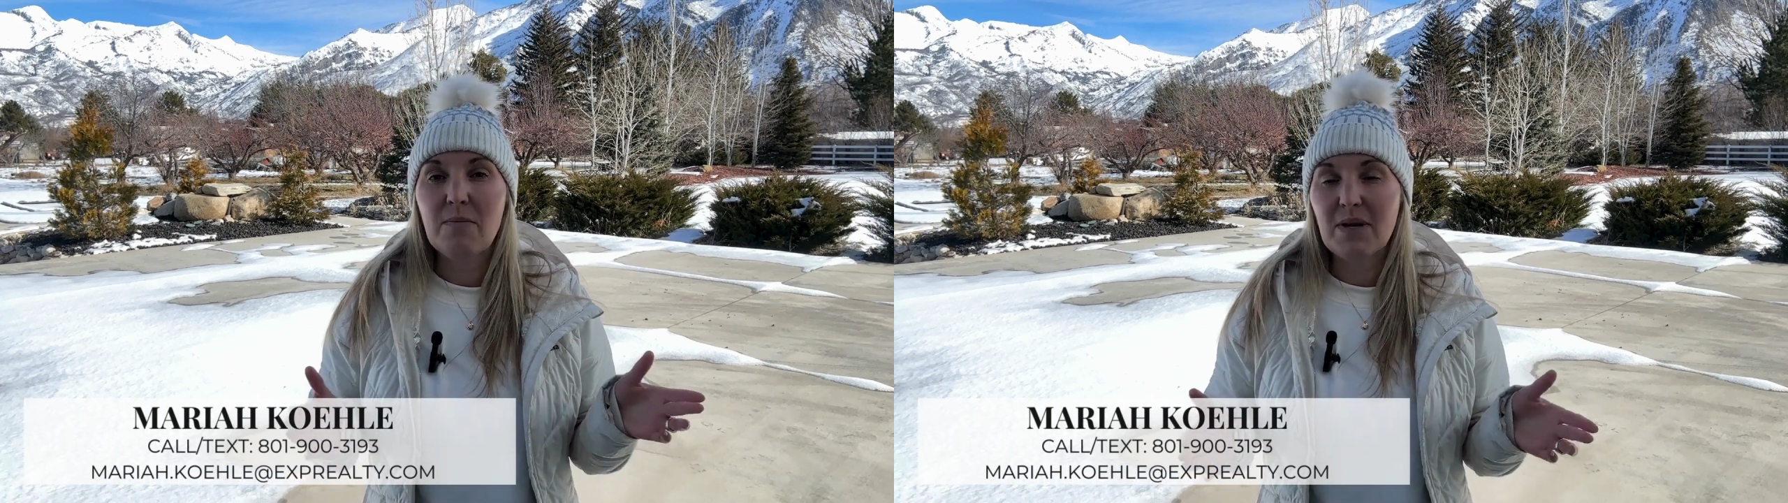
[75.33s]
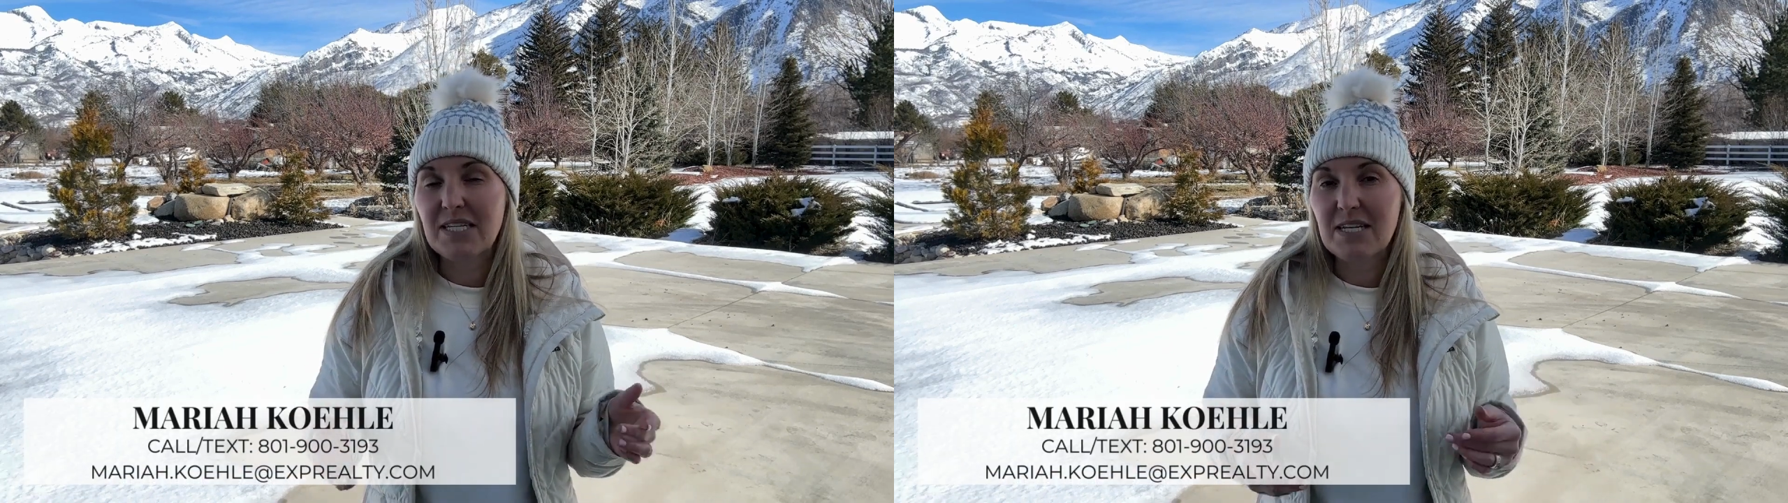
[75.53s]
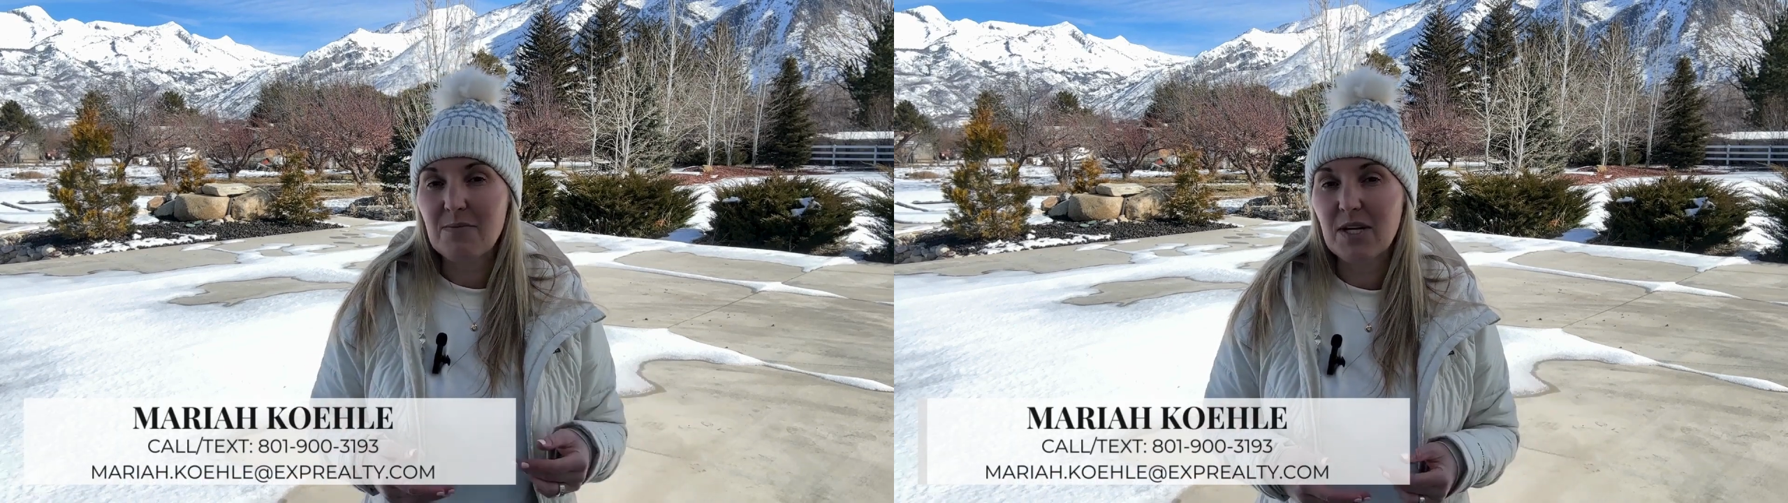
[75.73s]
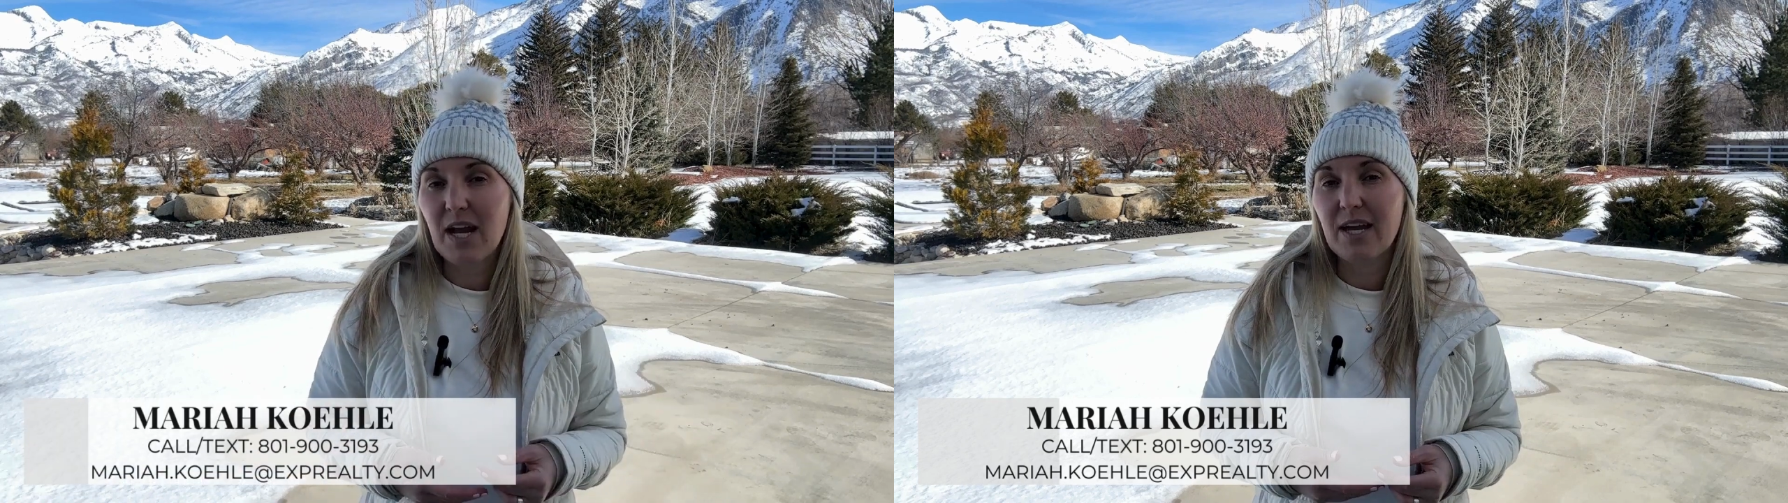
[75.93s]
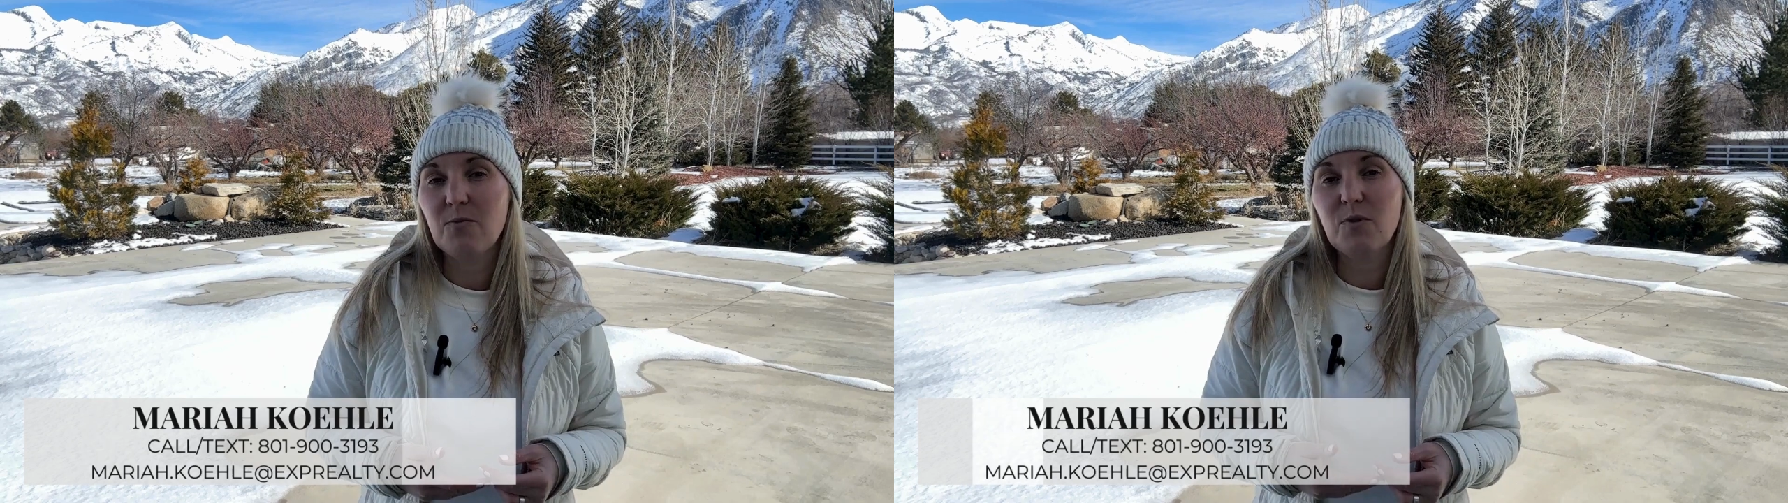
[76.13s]
My team and
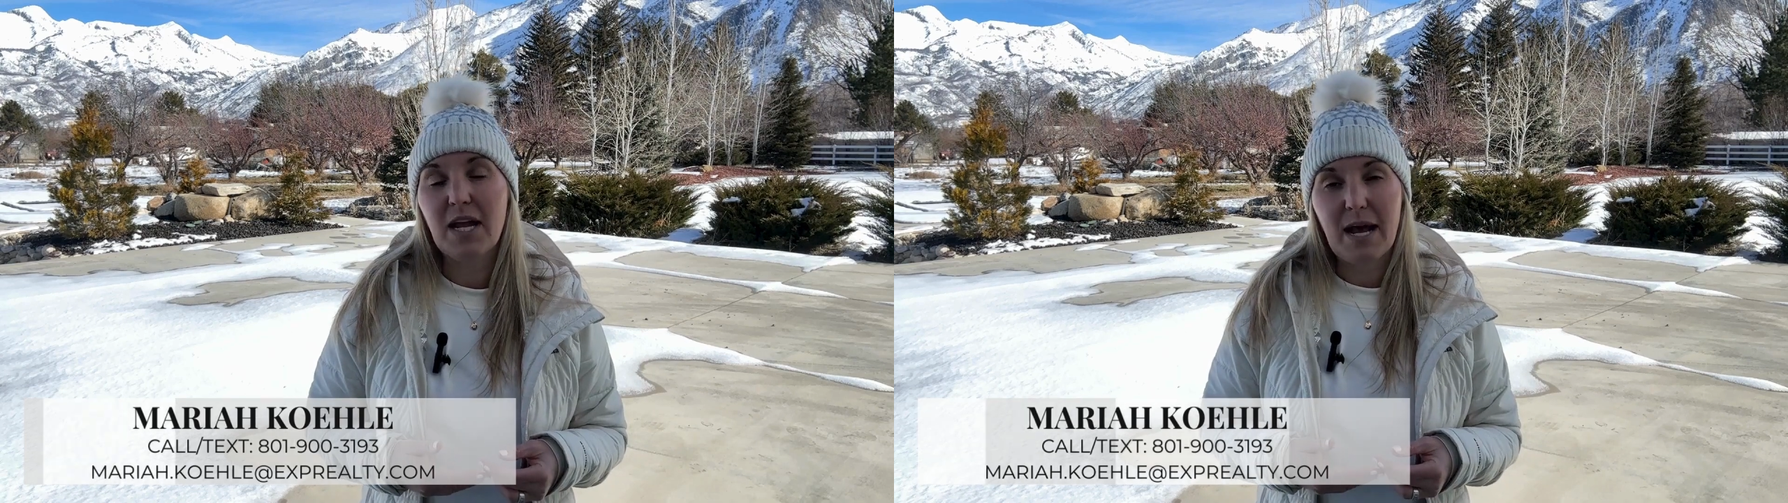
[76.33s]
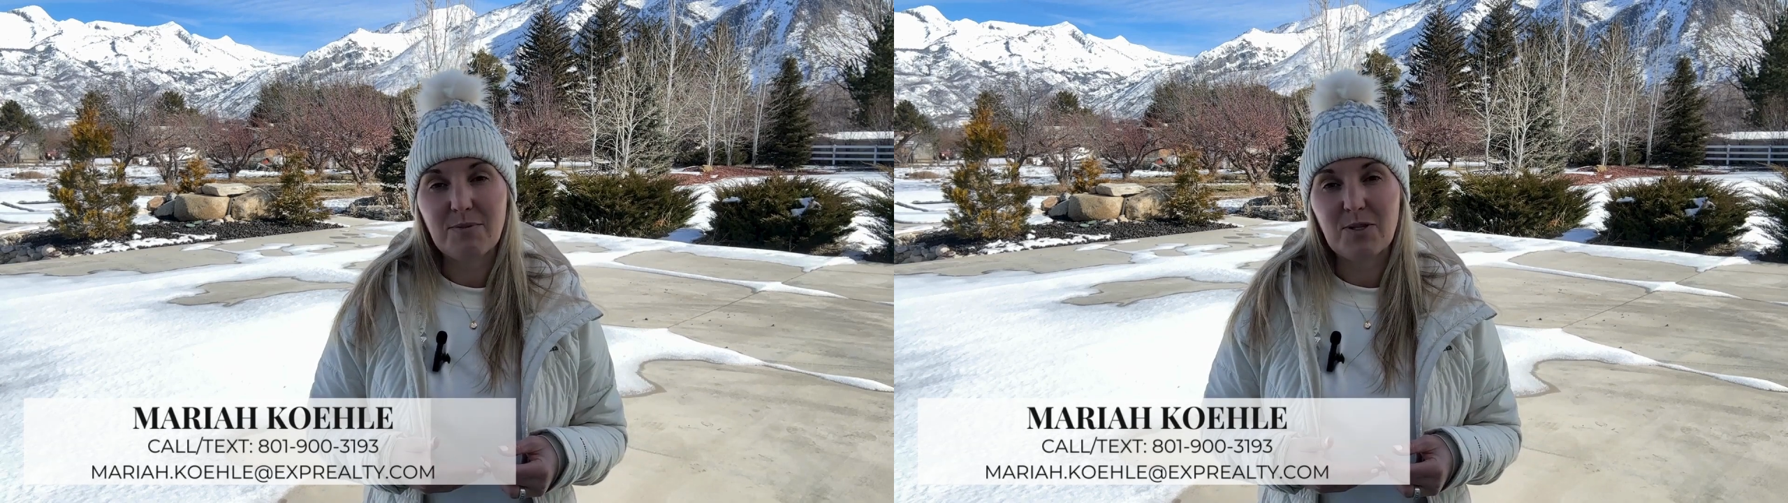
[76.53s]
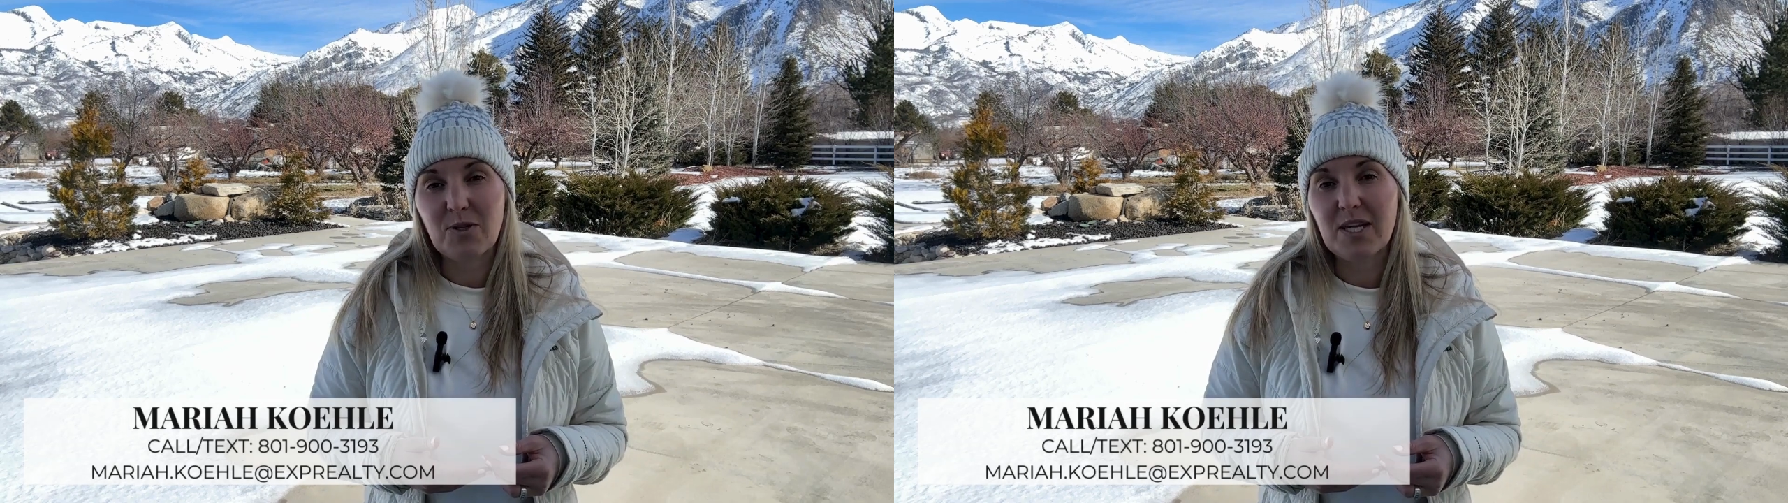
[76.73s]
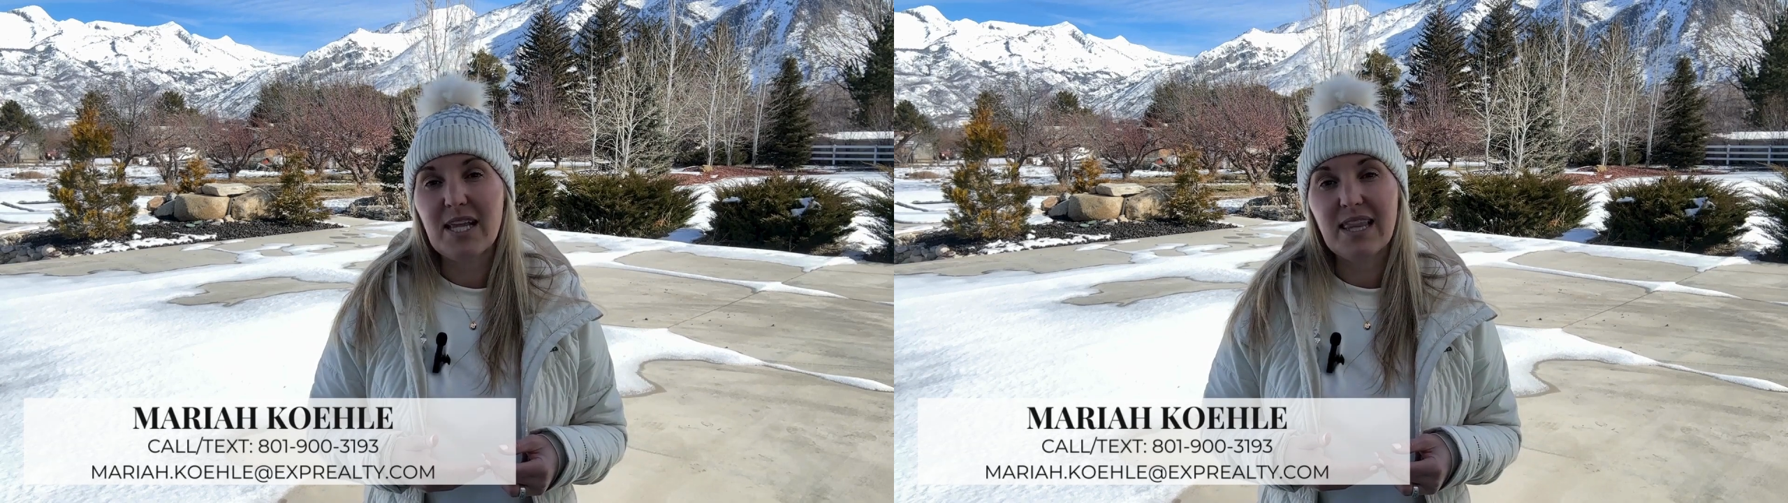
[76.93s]
I would absolutely